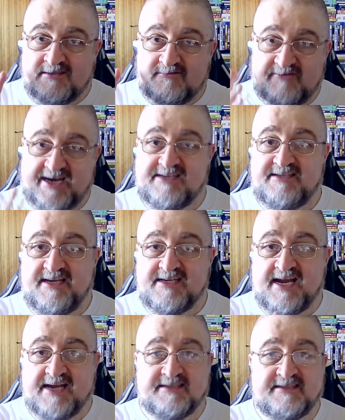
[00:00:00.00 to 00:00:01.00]
writing
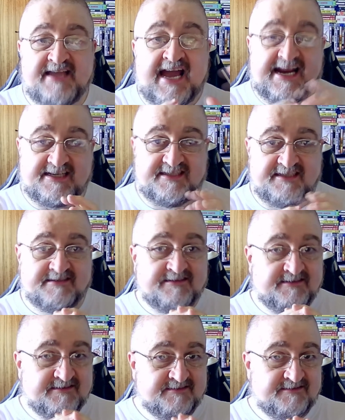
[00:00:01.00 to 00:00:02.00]
and the acting
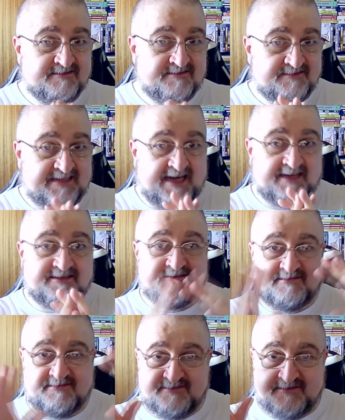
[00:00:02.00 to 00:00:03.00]

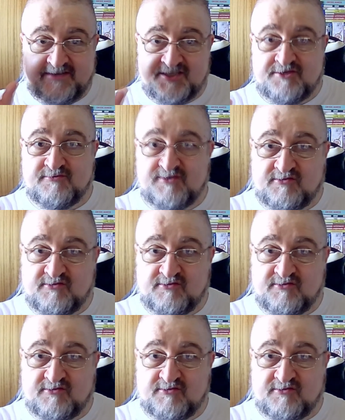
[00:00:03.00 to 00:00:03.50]
than the visuals.